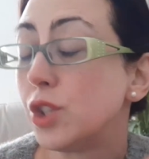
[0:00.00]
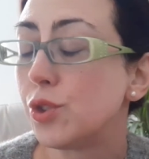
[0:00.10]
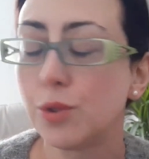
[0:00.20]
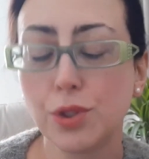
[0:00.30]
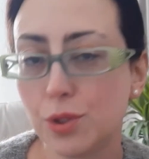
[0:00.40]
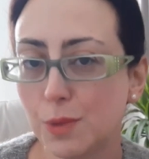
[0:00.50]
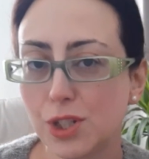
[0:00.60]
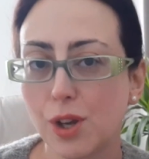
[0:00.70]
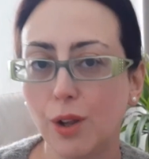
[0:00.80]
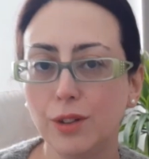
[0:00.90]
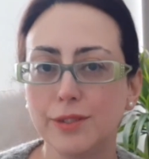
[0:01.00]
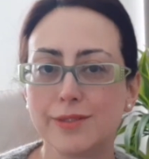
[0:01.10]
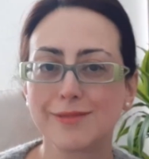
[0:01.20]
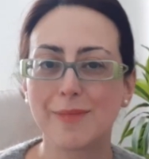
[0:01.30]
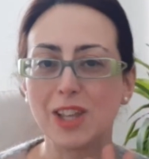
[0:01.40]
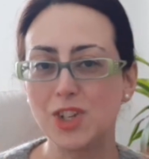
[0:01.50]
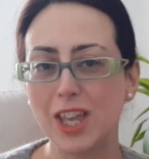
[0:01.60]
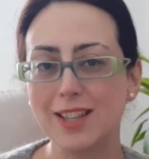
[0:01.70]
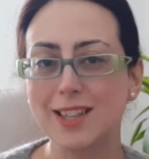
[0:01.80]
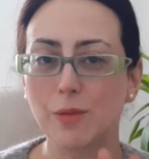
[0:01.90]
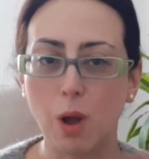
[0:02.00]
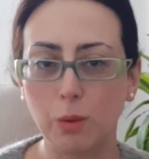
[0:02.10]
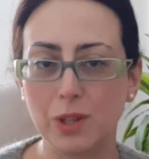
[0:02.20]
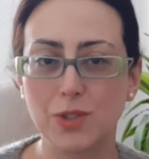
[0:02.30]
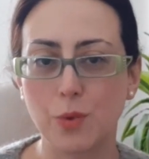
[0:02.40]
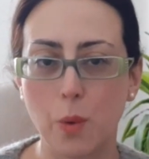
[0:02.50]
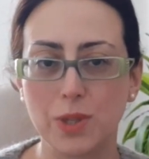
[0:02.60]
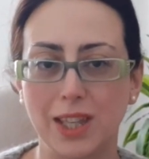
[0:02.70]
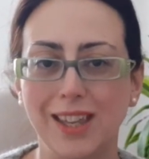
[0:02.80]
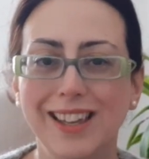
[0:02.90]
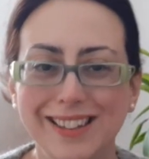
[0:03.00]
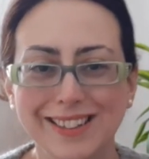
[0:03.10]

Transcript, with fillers: Truth to be told, my cheeks are always rosy